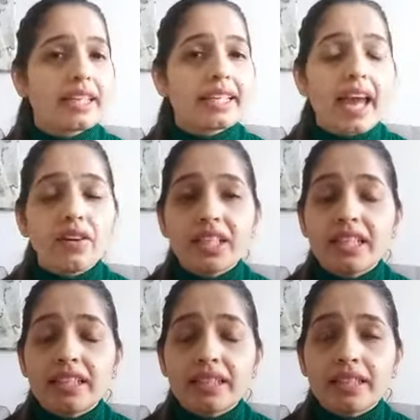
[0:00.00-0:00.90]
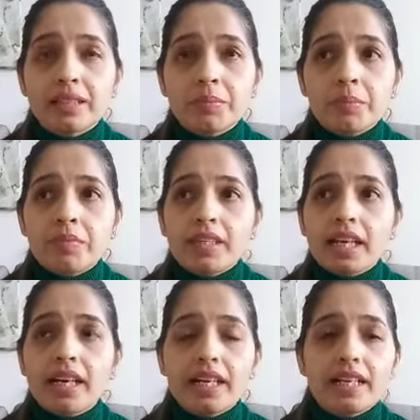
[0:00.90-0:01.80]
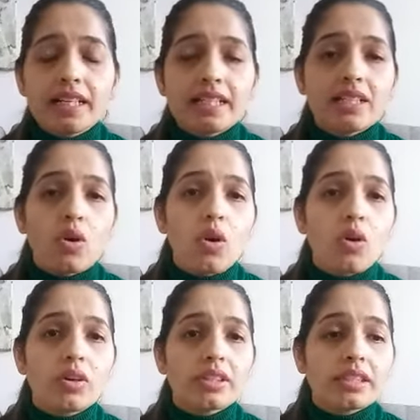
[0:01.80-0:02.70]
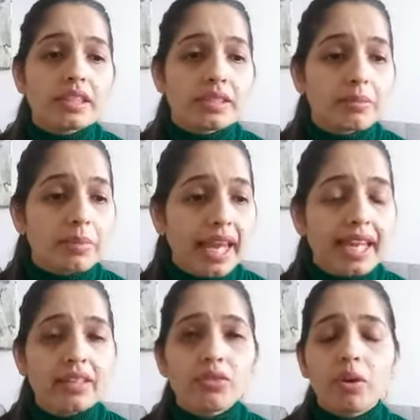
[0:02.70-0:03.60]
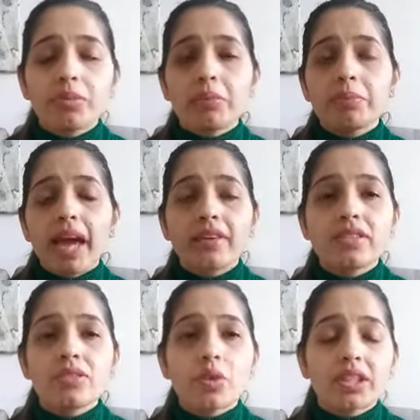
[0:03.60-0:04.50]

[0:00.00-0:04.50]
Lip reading: They're carrying the hurt or the pain from their parents,